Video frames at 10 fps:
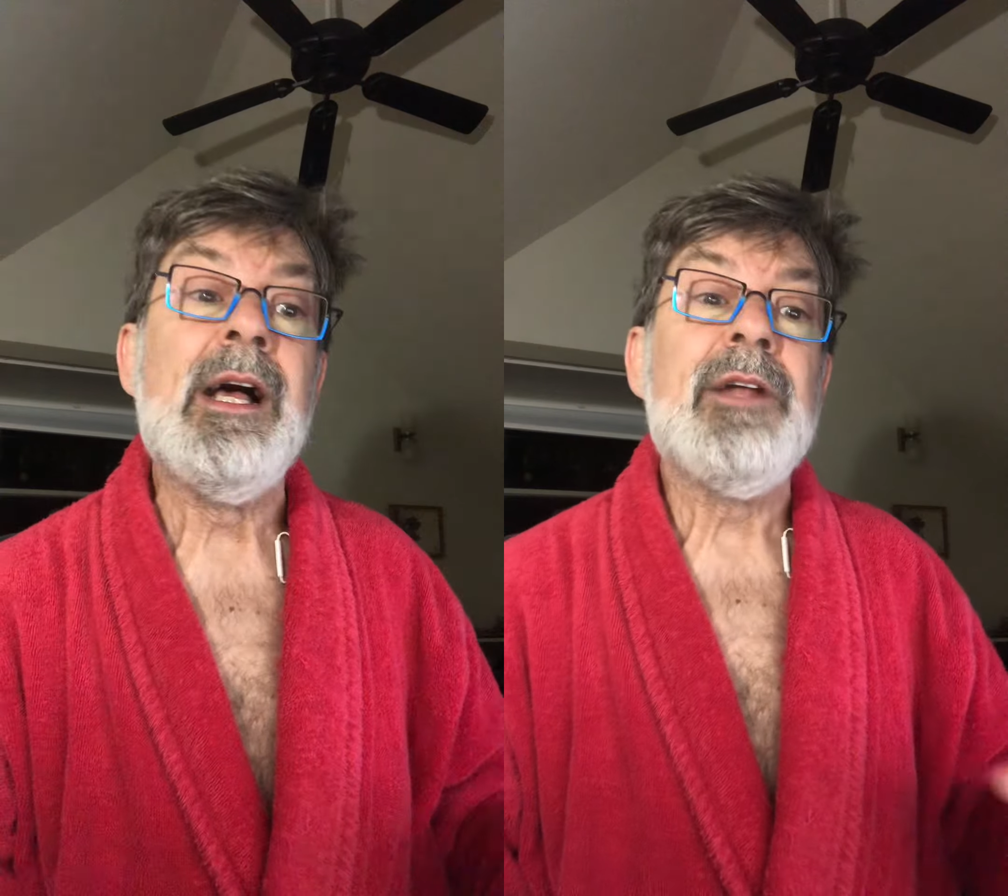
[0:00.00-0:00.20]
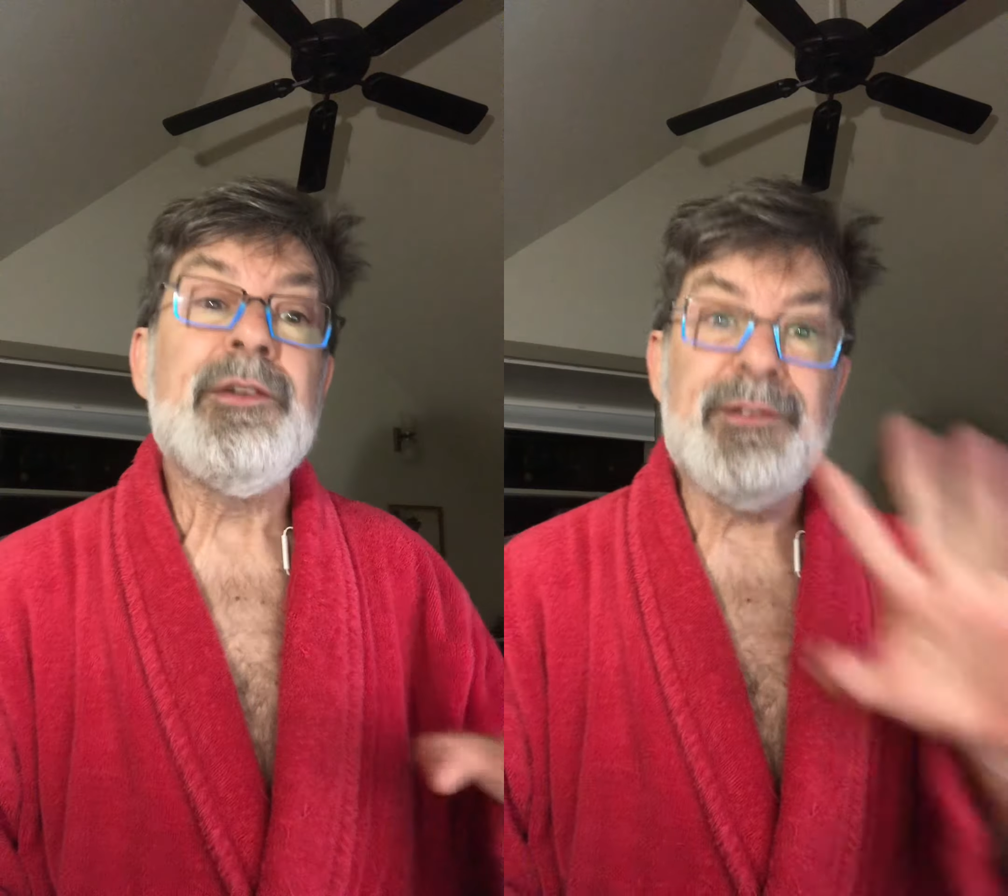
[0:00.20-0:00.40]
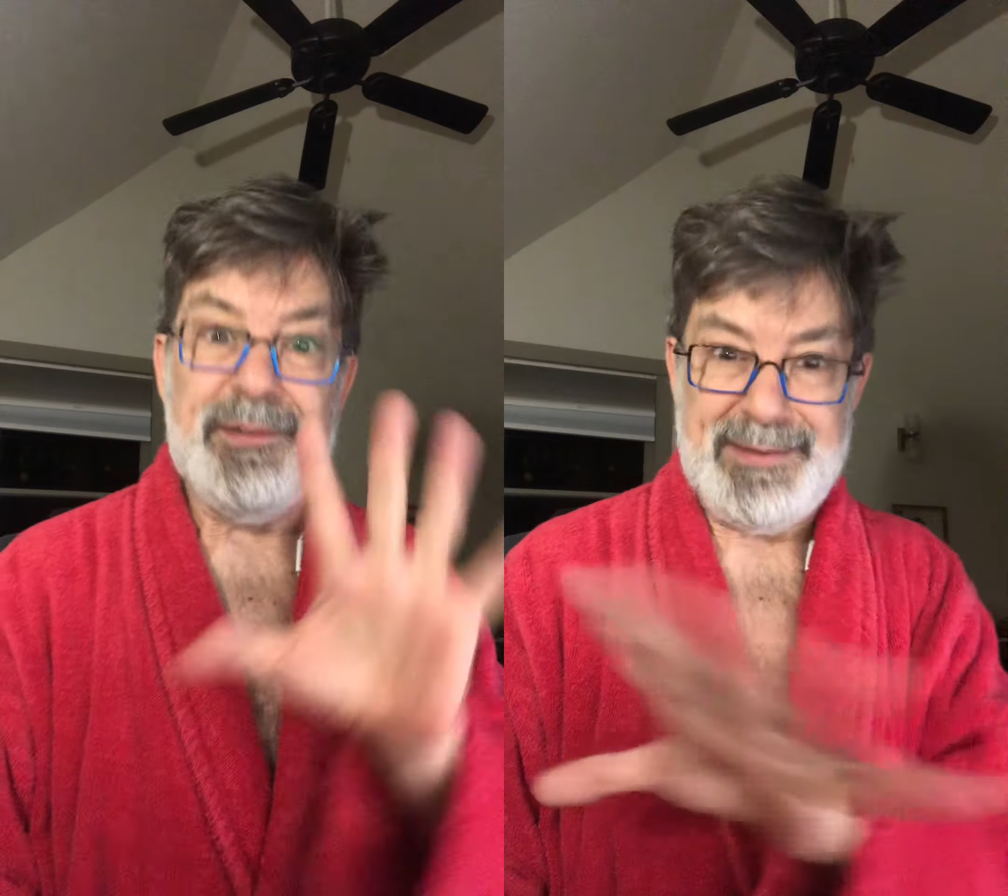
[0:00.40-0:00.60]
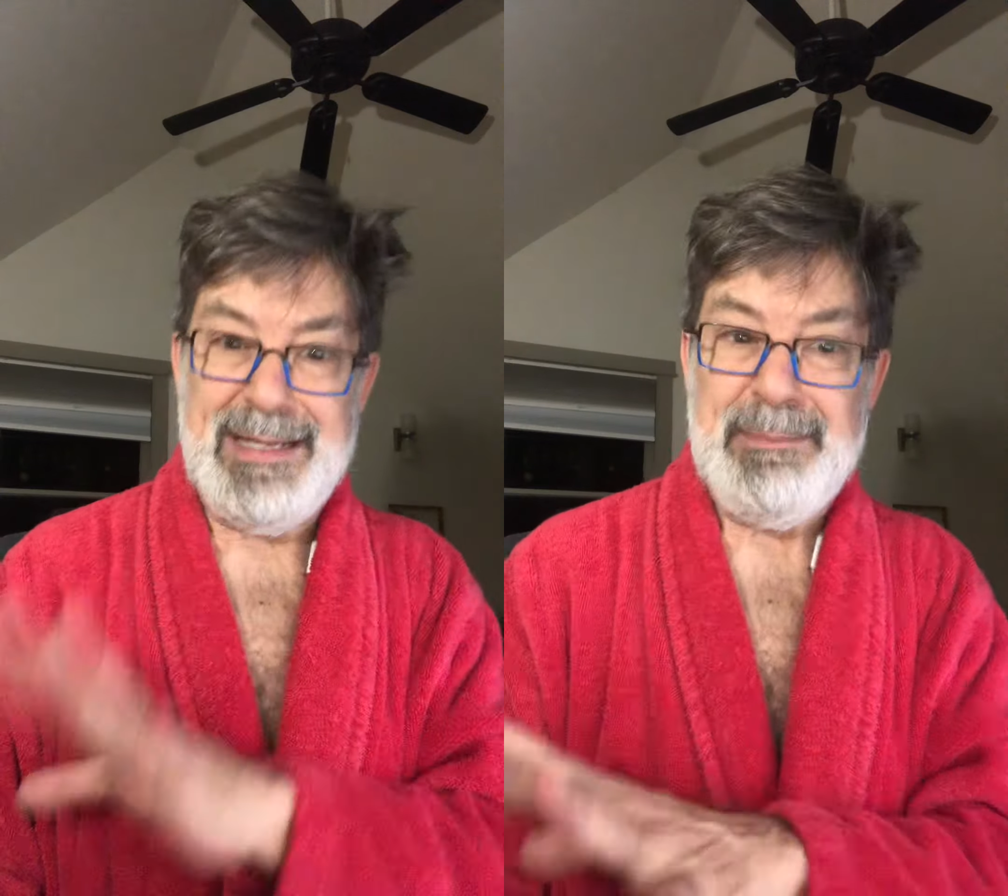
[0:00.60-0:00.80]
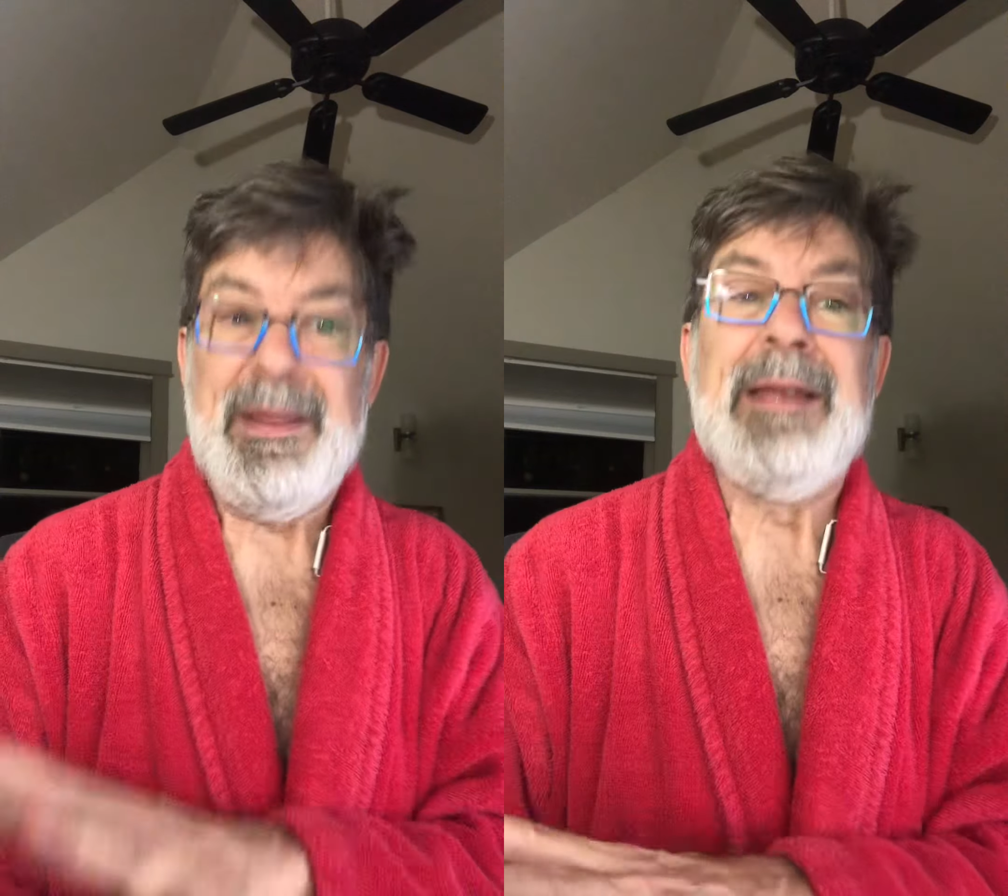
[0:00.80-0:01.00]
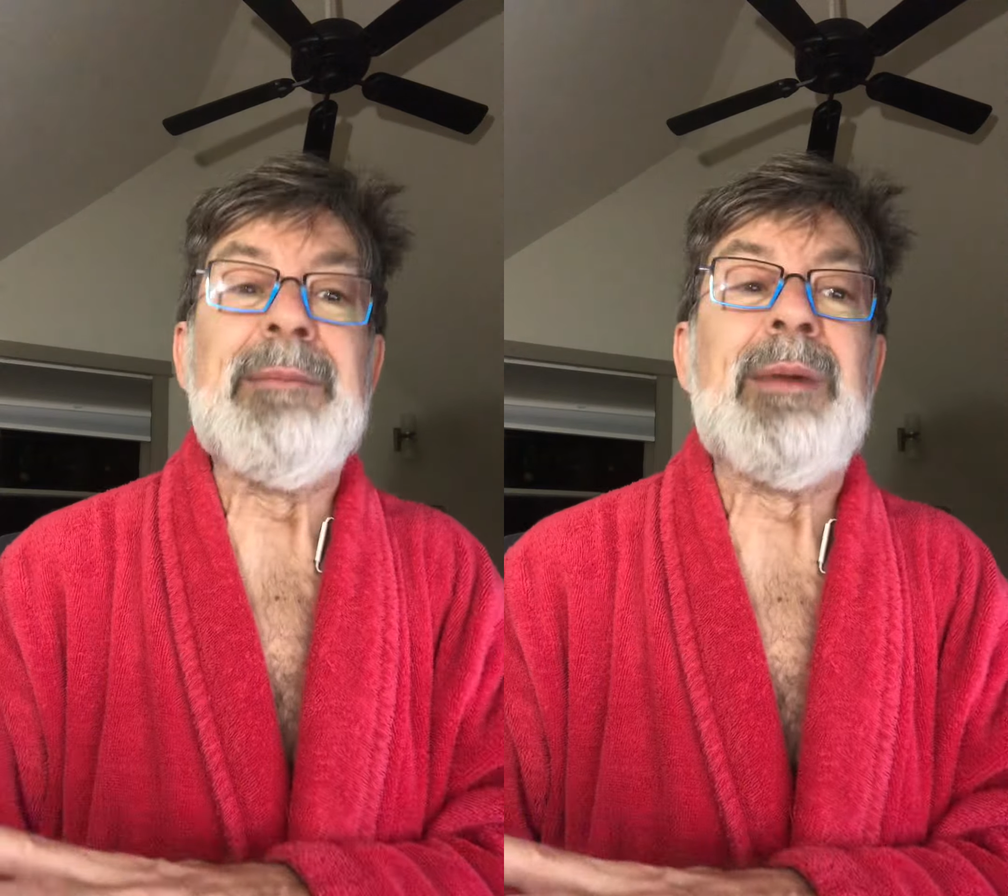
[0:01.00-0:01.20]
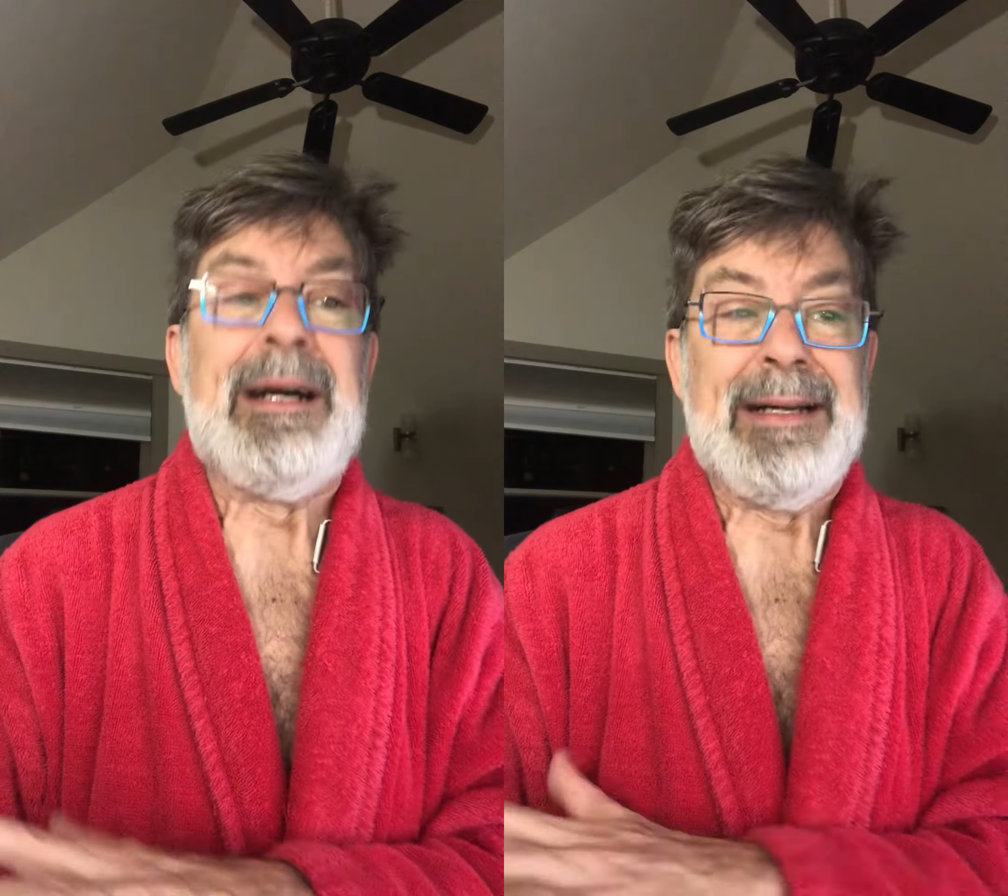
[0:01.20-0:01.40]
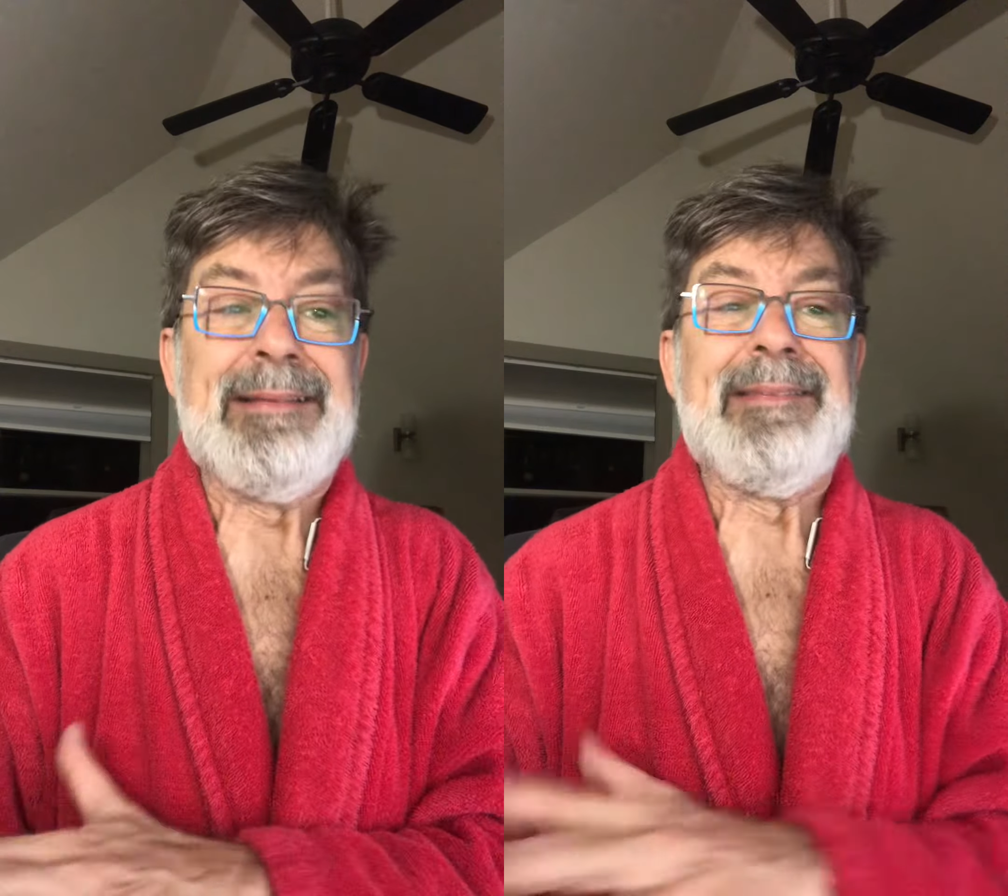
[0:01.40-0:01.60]
So just keep that in
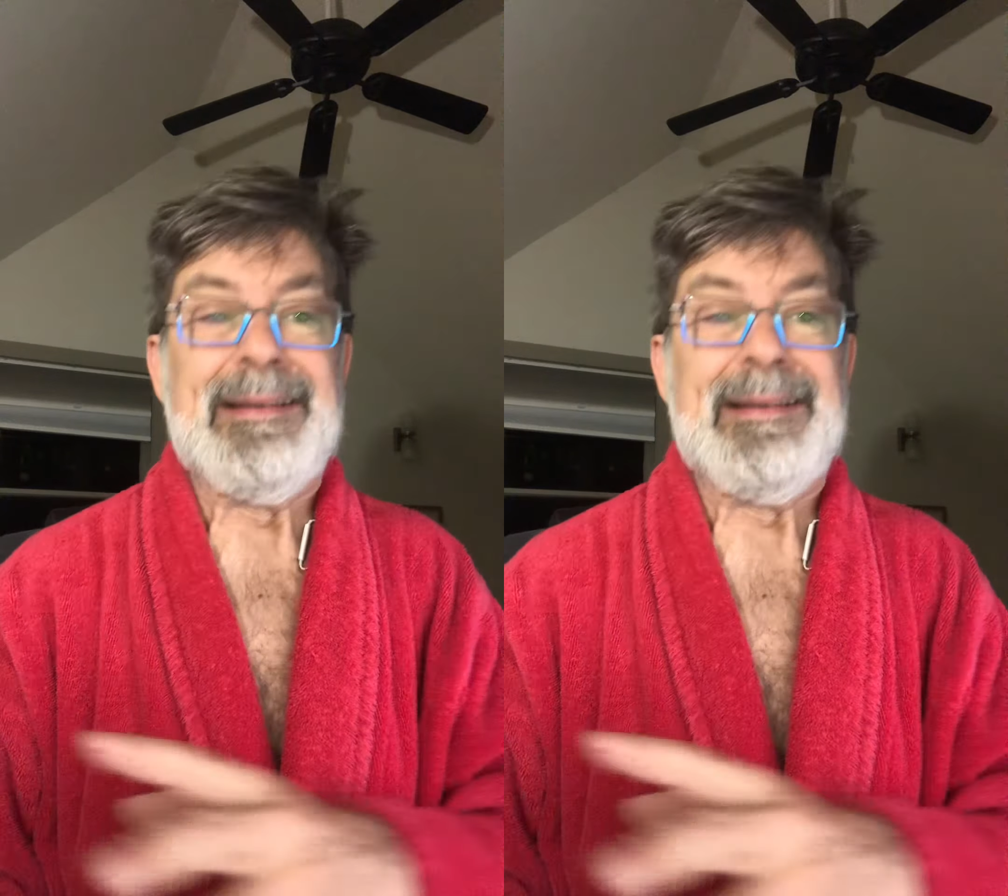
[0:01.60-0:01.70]
mind,